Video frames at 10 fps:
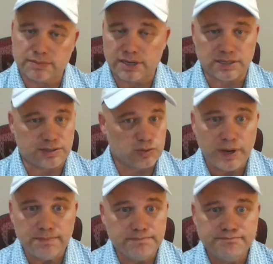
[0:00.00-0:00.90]
it
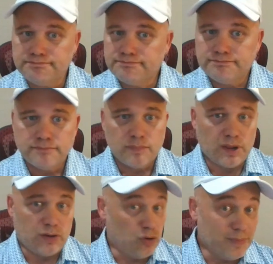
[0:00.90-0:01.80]
sweep.
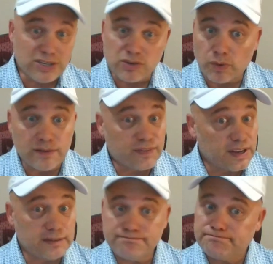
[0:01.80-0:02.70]
You miss a run fit,